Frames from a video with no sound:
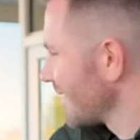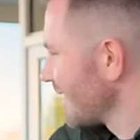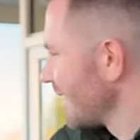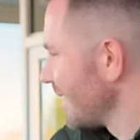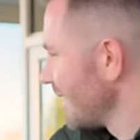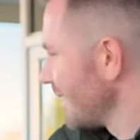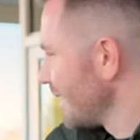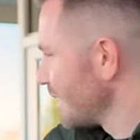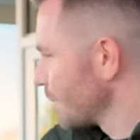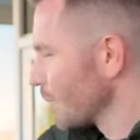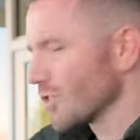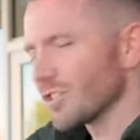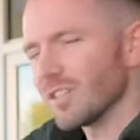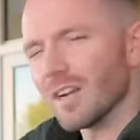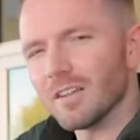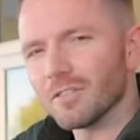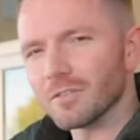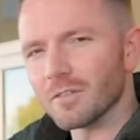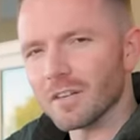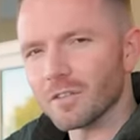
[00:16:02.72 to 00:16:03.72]
a much
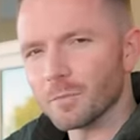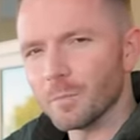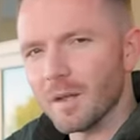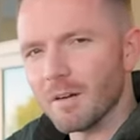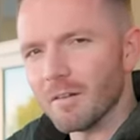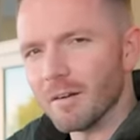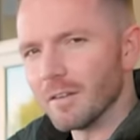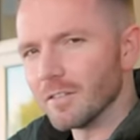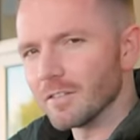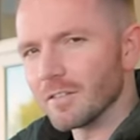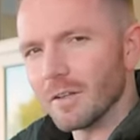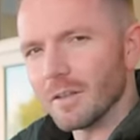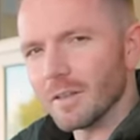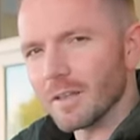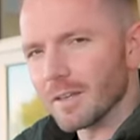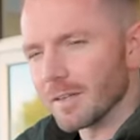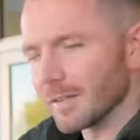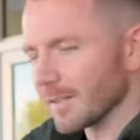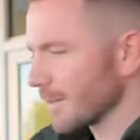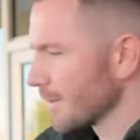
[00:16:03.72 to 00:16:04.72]
nicer experience, don't you
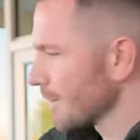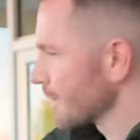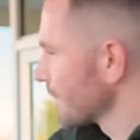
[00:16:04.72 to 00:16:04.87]
think?